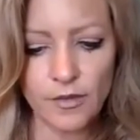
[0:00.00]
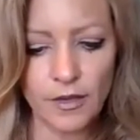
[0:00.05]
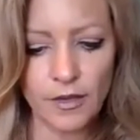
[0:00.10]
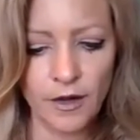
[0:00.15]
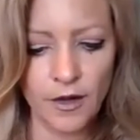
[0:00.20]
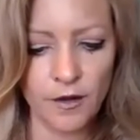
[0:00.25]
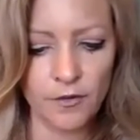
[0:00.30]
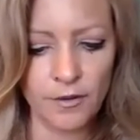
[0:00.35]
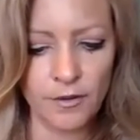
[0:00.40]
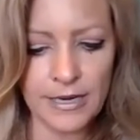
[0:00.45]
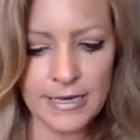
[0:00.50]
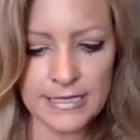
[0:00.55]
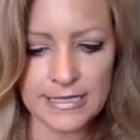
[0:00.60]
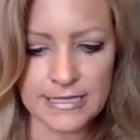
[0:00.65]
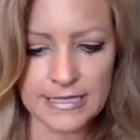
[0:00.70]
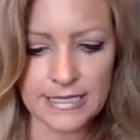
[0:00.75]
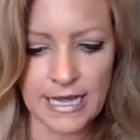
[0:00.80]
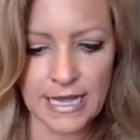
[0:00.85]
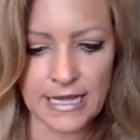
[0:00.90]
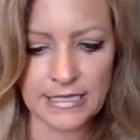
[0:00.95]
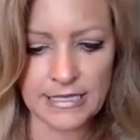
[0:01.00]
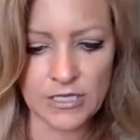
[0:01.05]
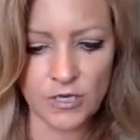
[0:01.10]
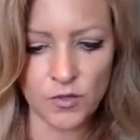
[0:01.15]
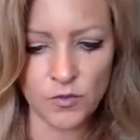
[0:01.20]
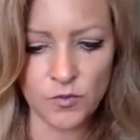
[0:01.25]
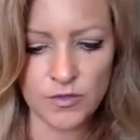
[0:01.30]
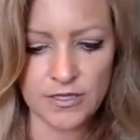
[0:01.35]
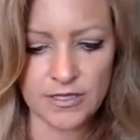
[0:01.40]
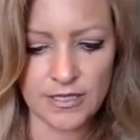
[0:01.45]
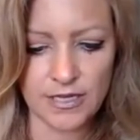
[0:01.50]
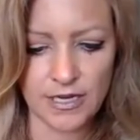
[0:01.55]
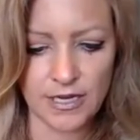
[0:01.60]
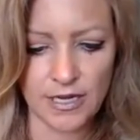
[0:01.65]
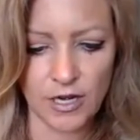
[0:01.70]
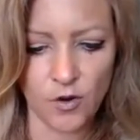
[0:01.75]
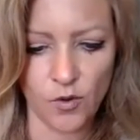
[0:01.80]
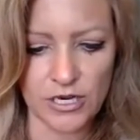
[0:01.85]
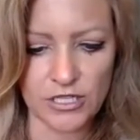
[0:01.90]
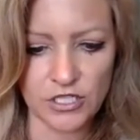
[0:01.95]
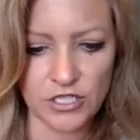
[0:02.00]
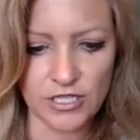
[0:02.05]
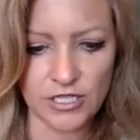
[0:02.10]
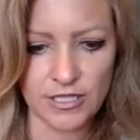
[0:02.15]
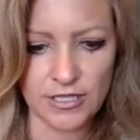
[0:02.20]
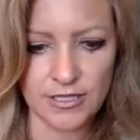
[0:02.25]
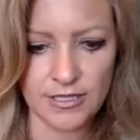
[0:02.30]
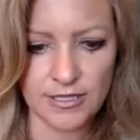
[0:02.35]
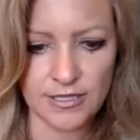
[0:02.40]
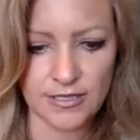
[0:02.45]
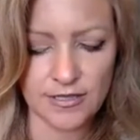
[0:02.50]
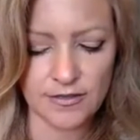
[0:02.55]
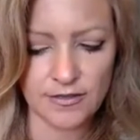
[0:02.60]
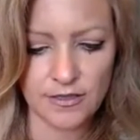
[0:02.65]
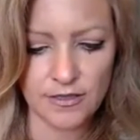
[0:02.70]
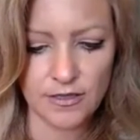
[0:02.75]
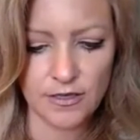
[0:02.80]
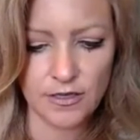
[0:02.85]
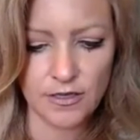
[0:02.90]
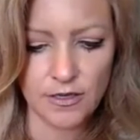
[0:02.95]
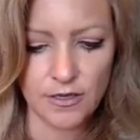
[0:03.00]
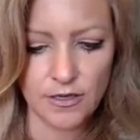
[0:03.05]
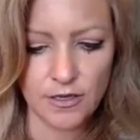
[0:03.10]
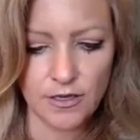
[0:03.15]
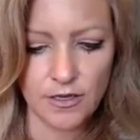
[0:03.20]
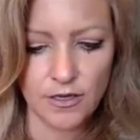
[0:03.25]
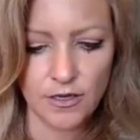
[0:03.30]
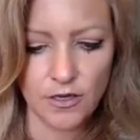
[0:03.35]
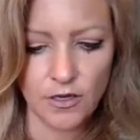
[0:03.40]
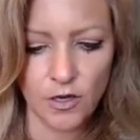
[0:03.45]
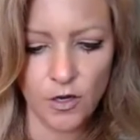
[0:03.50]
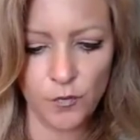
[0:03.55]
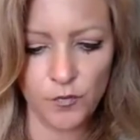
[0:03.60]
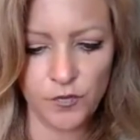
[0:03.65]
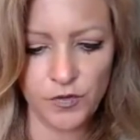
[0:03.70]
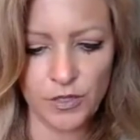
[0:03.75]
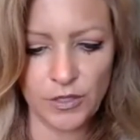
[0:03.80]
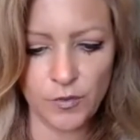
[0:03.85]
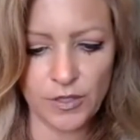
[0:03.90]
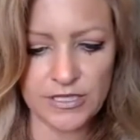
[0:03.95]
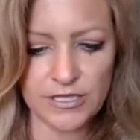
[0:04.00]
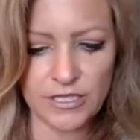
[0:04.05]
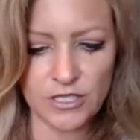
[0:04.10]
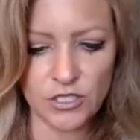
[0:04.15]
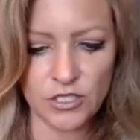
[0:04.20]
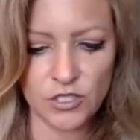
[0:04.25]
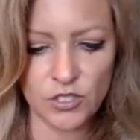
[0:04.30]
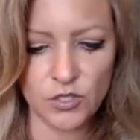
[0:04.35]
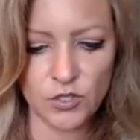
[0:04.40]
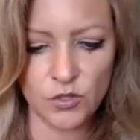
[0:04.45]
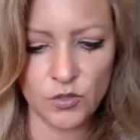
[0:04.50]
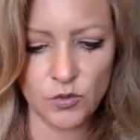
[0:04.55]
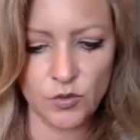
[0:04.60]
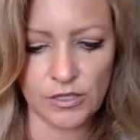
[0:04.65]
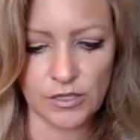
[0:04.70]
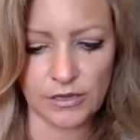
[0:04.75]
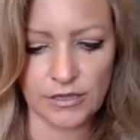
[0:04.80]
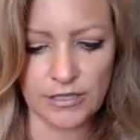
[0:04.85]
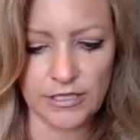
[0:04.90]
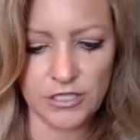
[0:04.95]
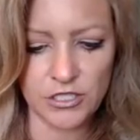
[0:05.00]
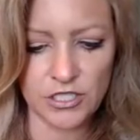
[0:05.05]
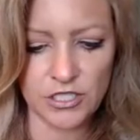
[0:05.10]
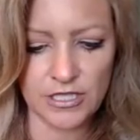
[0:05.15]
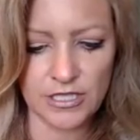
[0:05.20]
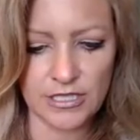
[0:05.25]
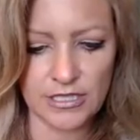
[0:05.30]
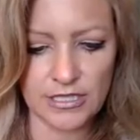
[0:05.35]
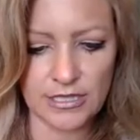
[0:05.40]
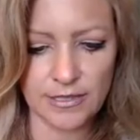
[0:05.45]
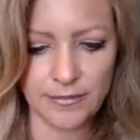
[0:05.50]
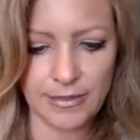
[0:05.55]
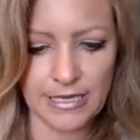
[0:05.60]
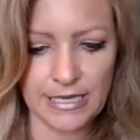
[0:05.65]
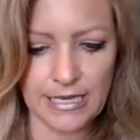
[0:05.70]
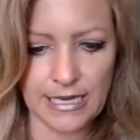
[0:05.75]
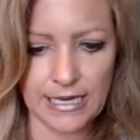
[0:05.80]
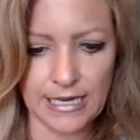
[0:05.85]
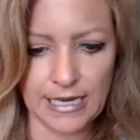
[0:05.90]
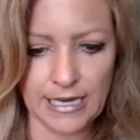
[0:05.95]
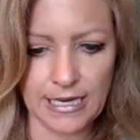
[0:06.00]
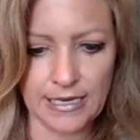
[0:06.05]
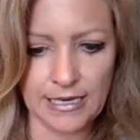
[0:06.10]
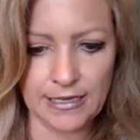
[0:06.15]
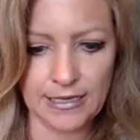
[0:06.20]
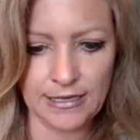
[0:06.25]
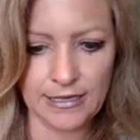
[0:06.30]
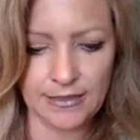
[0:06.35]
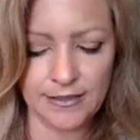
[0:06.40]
All right. I don't see any questions. Hopefully it wasn't too glitchy in the beginning.